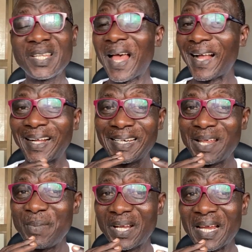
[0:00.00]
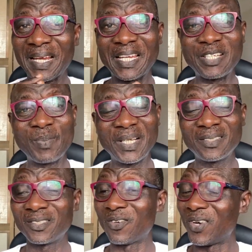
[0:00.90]
academic engagement,
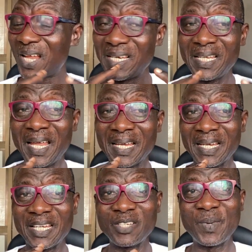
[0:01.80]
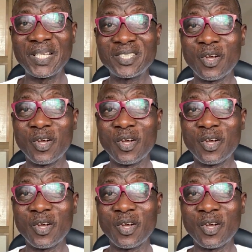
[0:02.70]
scholarly engagement,